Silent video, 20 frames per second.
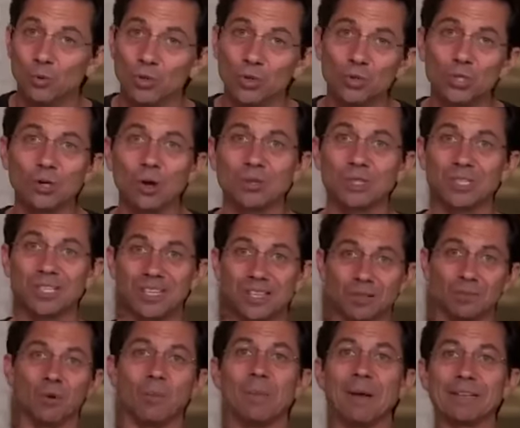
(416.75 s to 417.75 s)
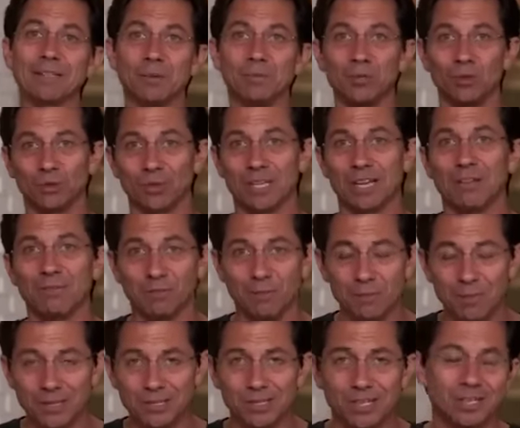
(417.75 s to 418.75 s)
When you start seeing the momentum you'll get
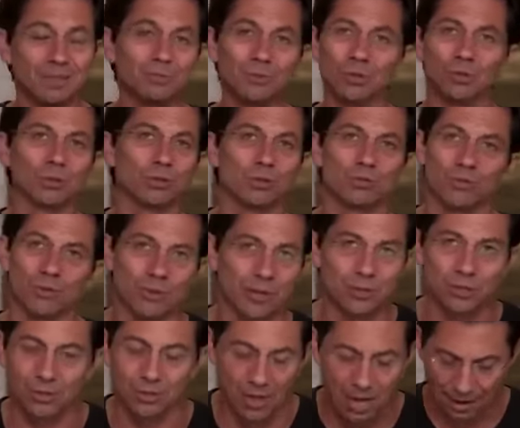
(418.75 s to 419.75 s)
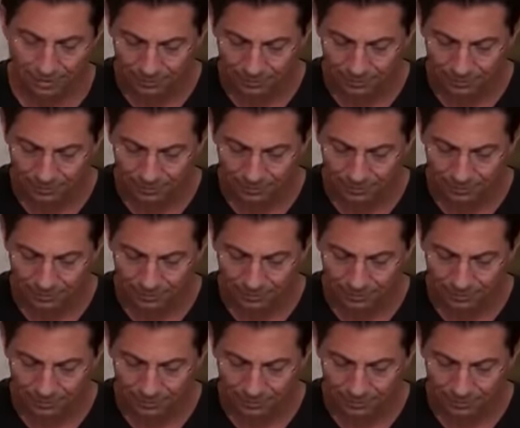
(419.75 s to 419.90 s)
from this, you'll do this for the rest of your